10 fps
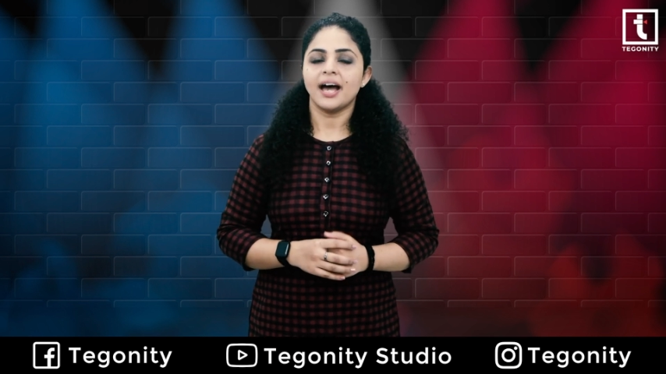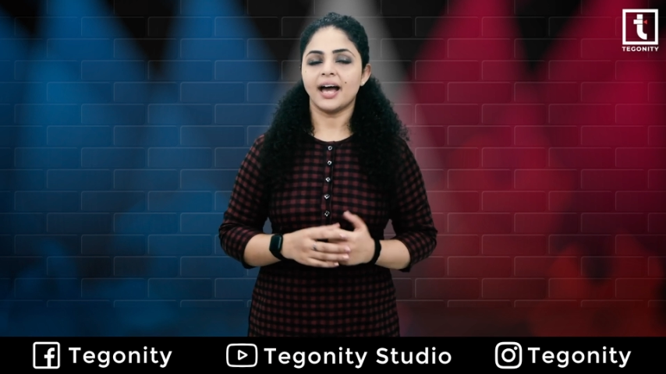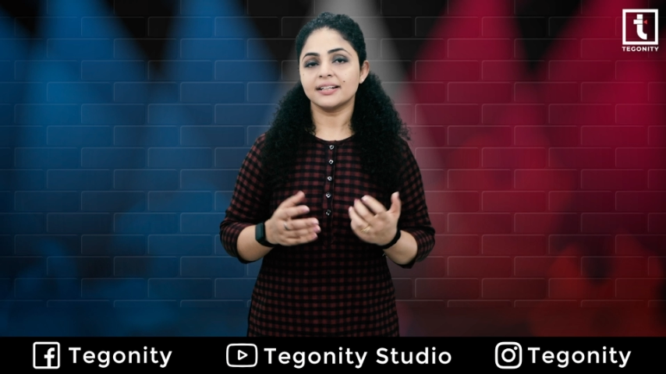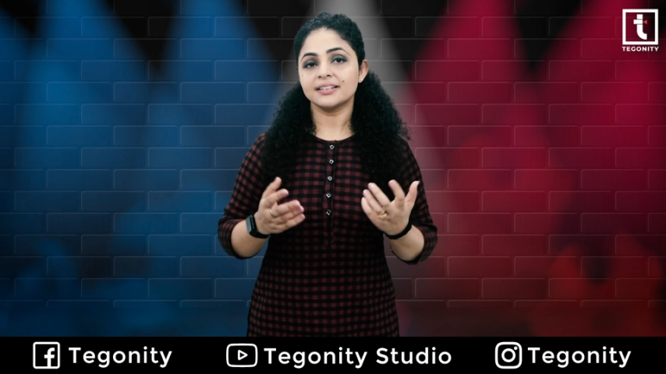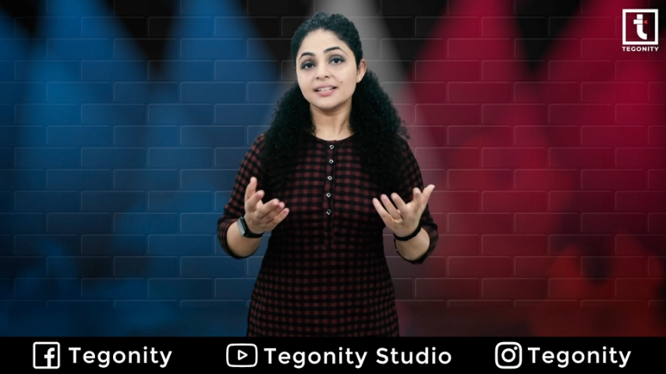
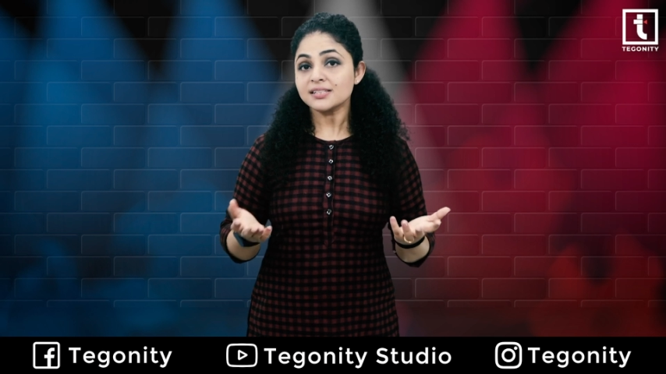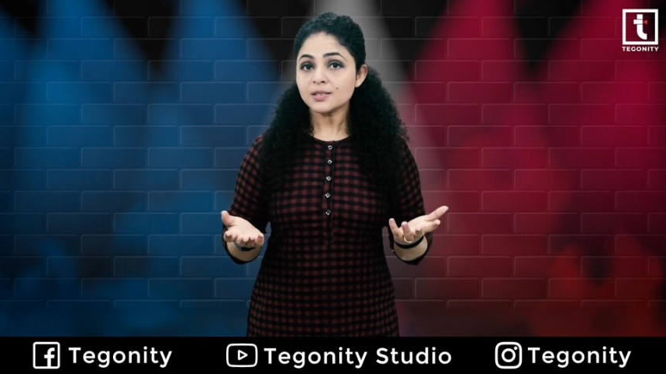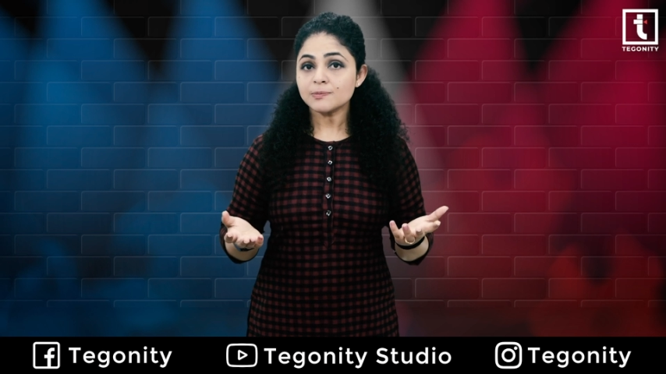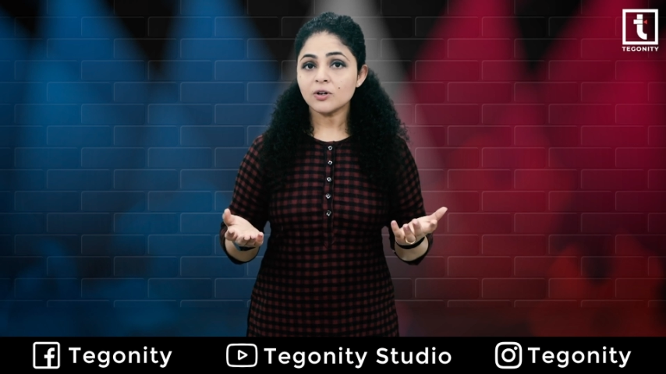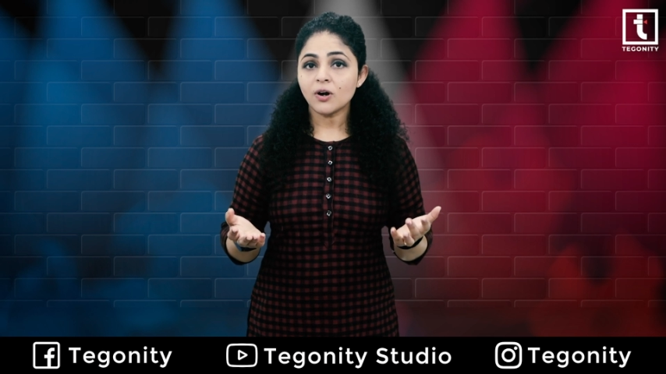And this
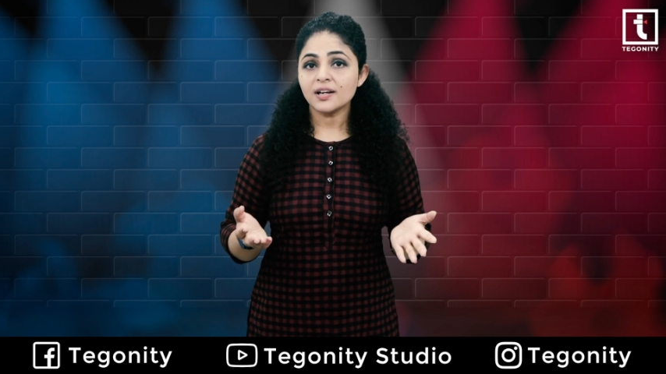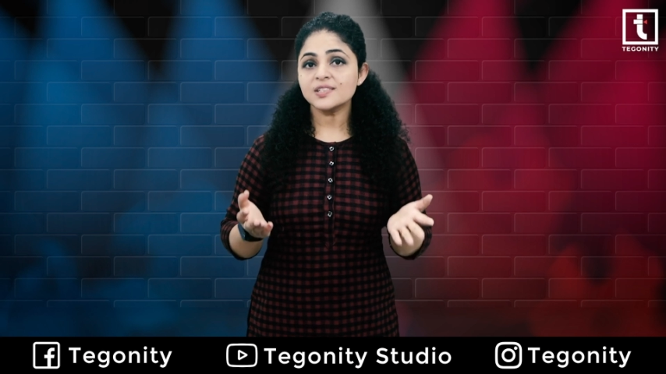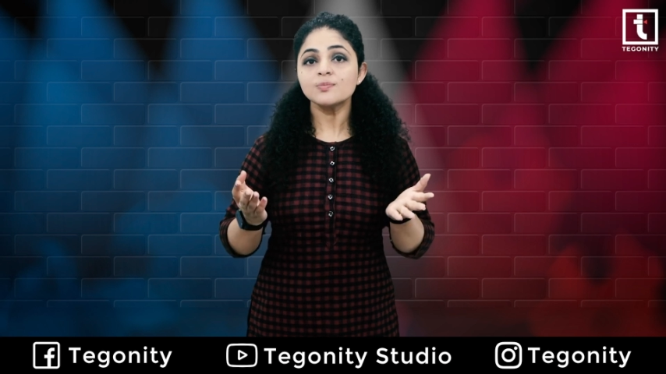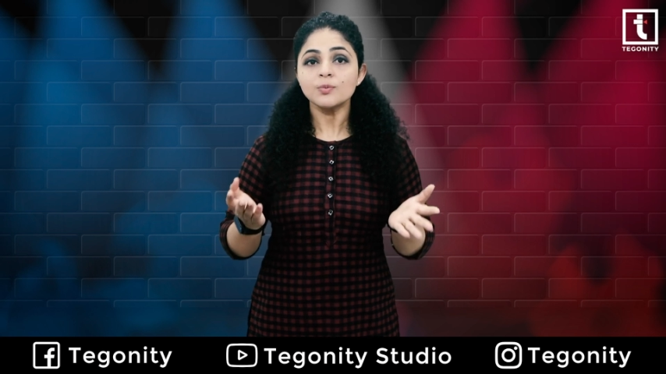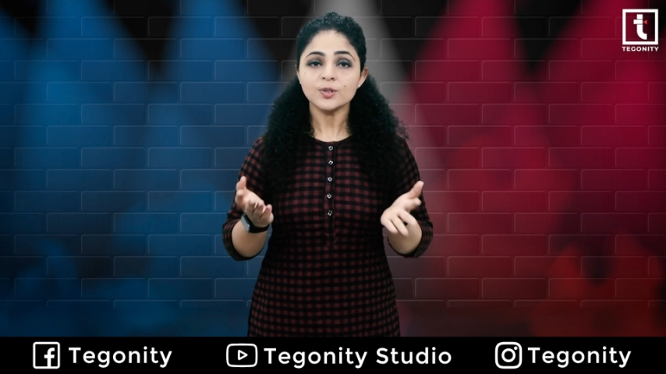is
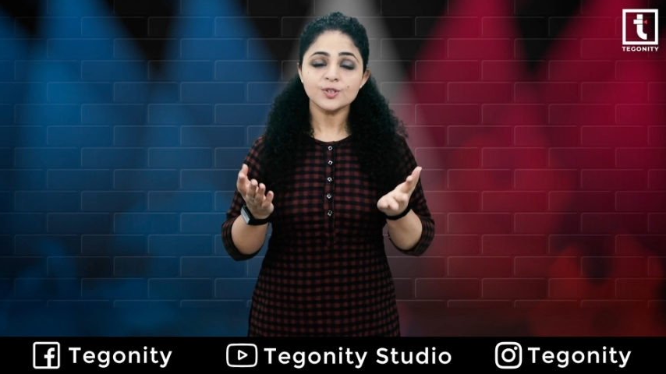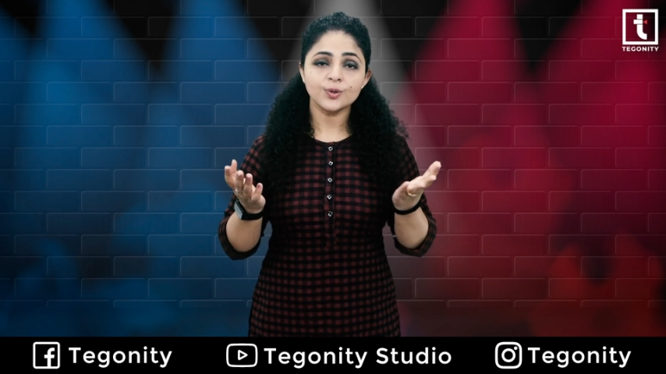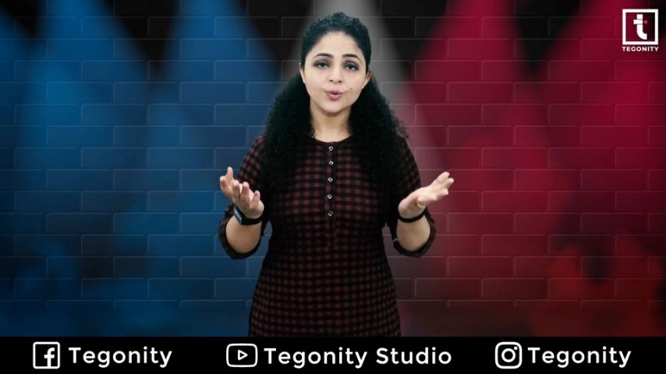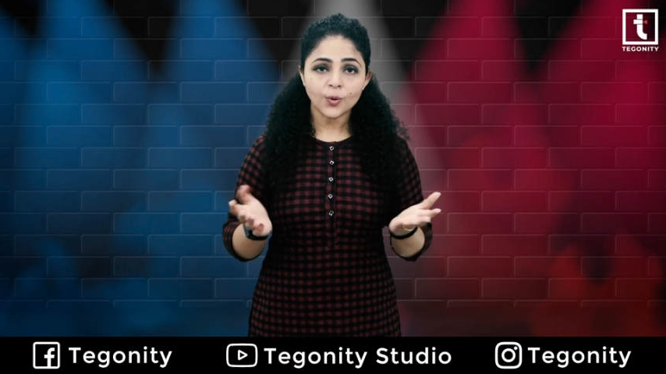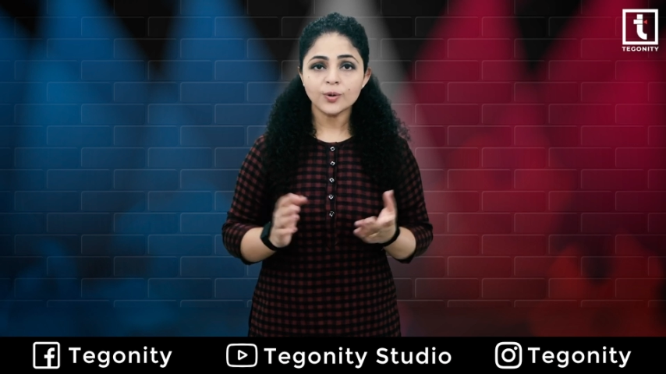because most
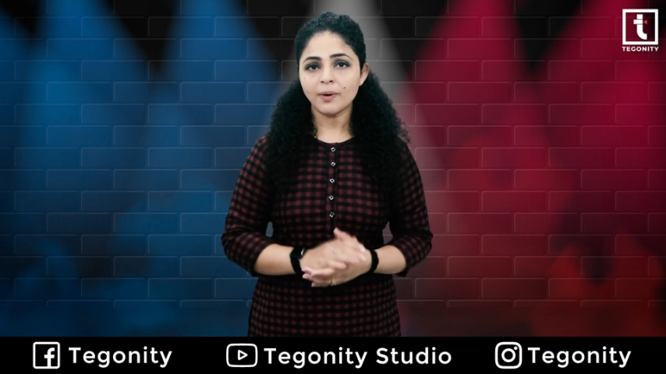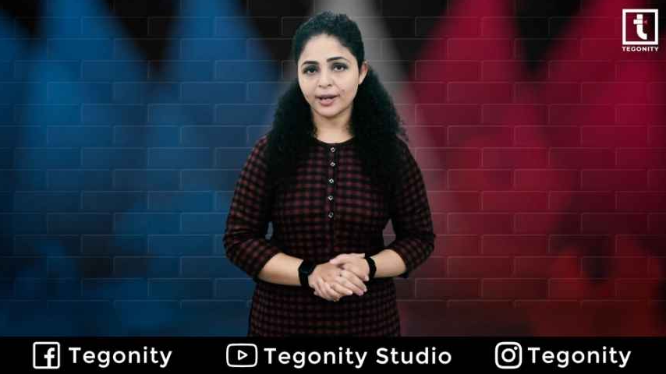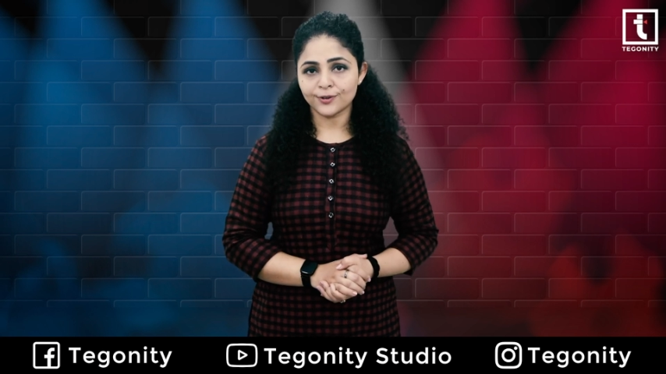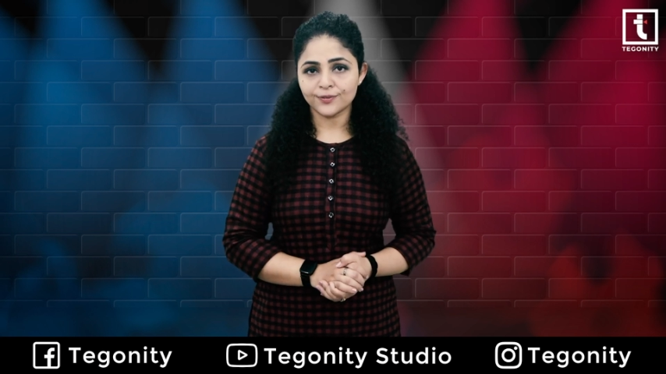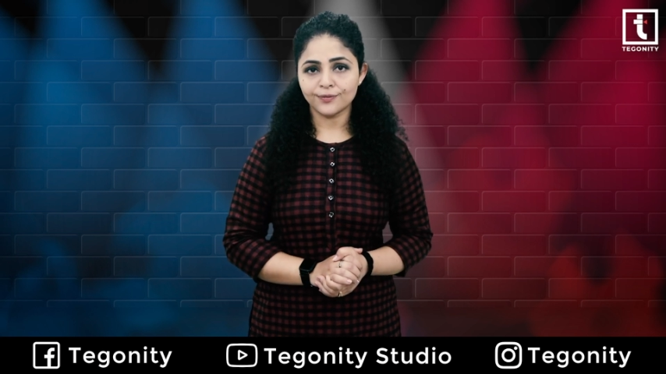Rode
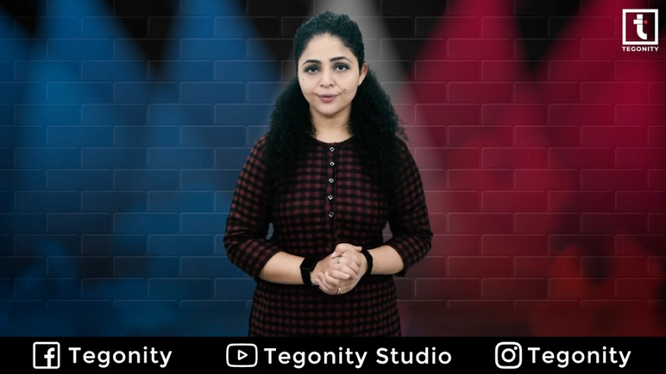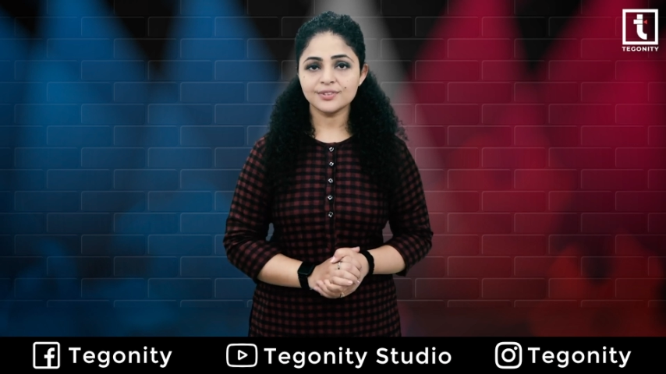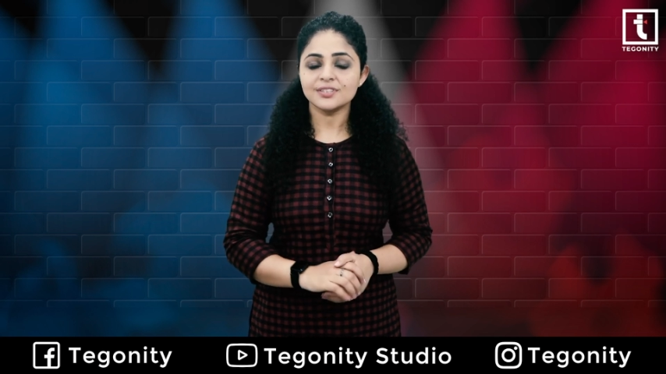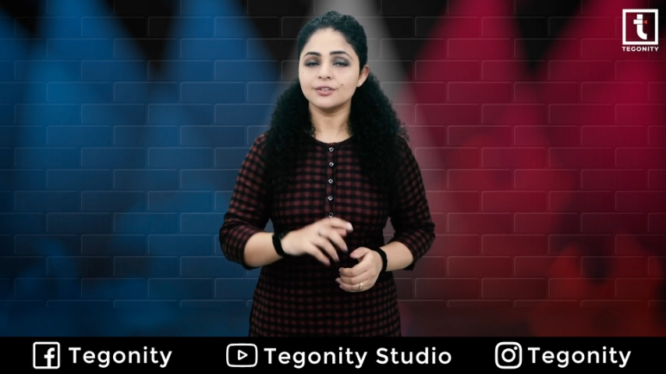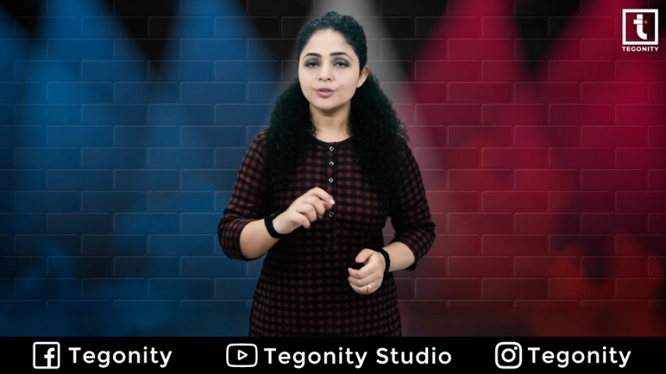microphones